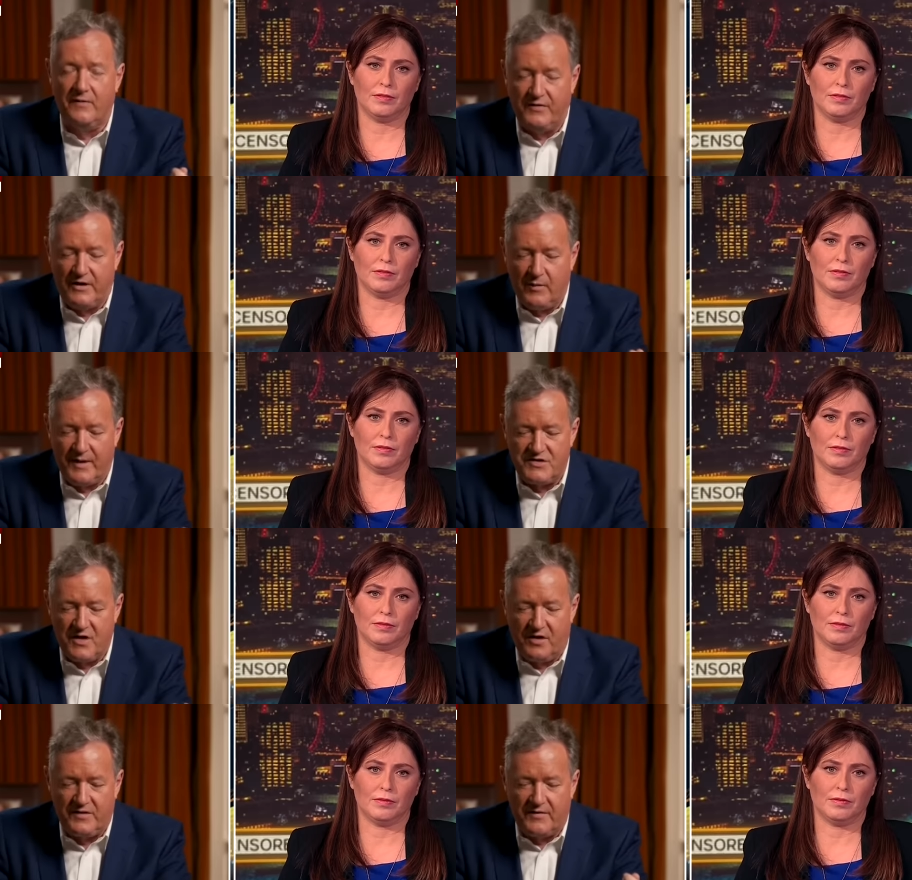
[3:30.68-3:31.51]
Speaker 1: of the U N
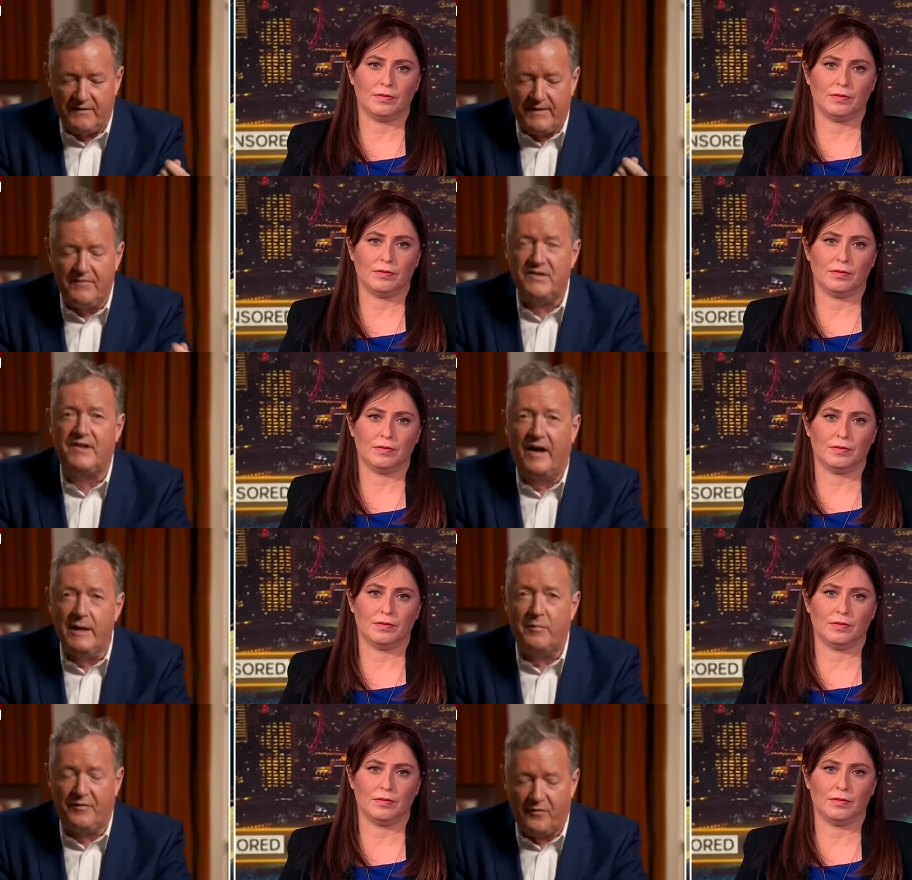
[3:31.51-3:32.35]
Charter. They've never
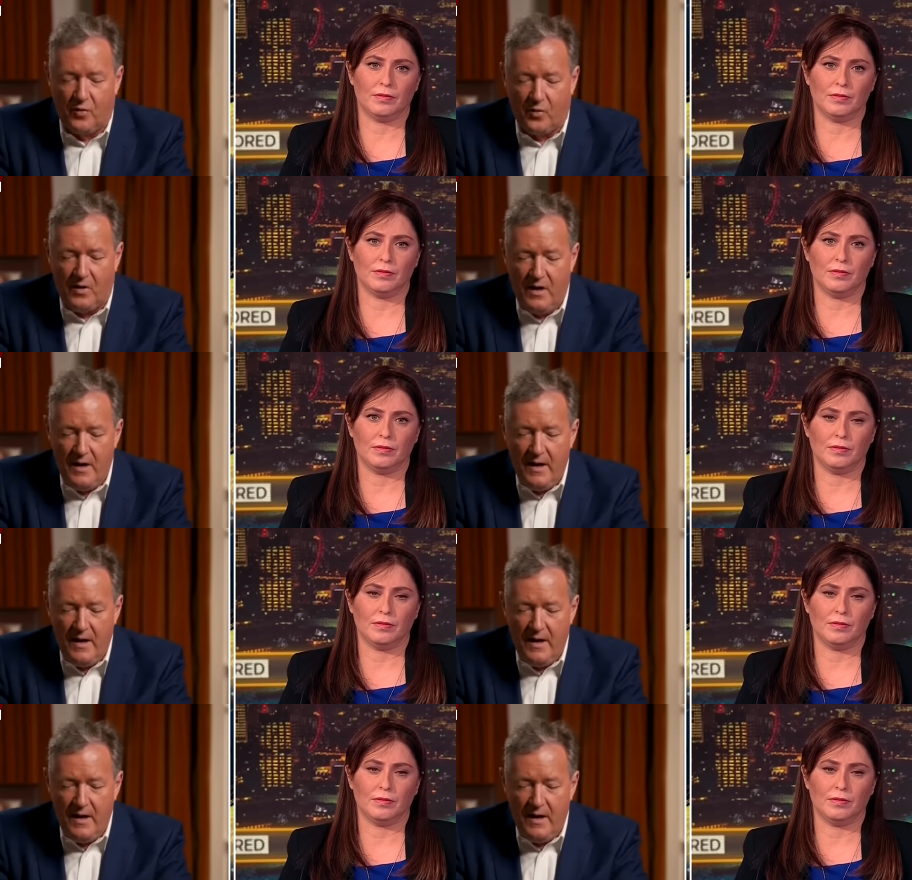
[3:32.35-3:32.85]
done it before.